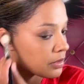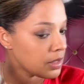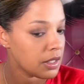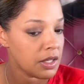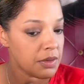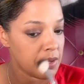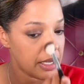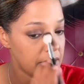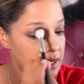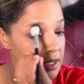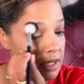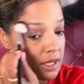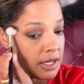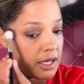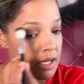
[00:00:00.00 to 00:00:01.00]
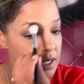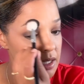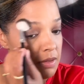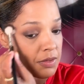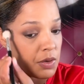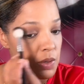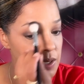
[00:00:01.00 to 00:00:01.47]
All right. And
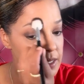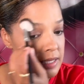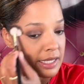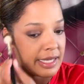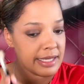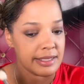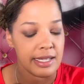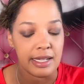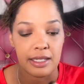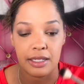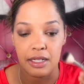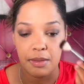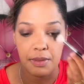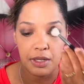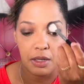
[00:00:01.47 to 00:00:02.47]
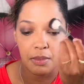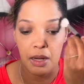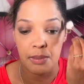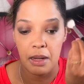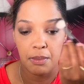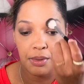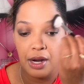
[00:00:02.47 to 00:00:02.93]
of course, I like taking it up here by
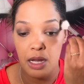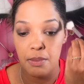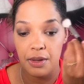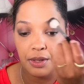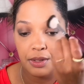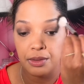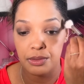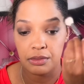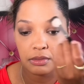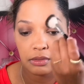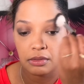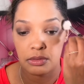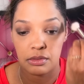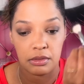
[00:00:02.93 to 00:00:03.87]
my brow bone.